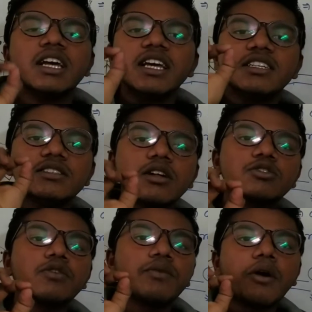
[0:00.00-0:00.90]
It is
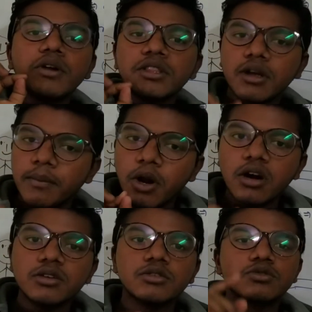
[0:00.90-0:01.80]
also found in the
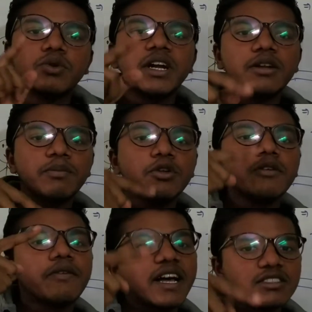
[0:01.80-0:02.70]
blood, so it
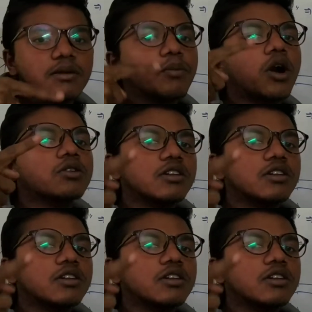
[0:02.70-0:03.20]
purifies the blood of